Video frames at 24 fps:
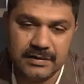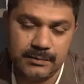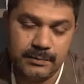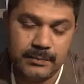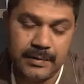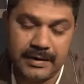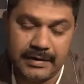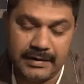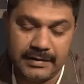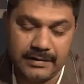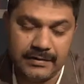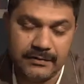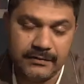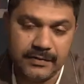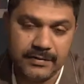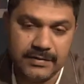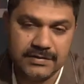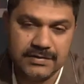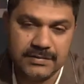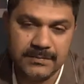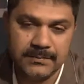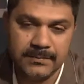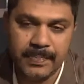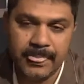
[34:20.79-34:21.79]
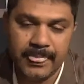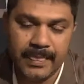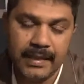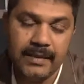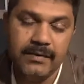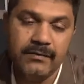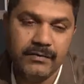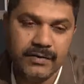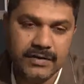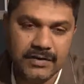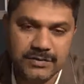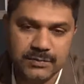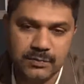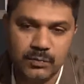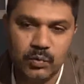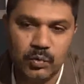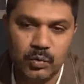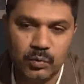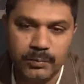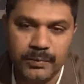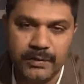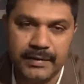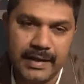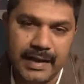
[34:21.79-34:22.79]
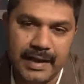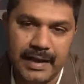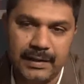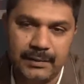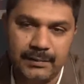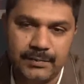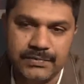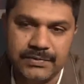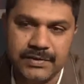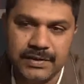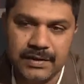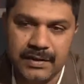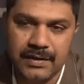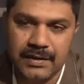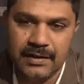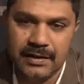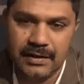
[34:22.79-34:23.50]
make a difference. Every small bit helps.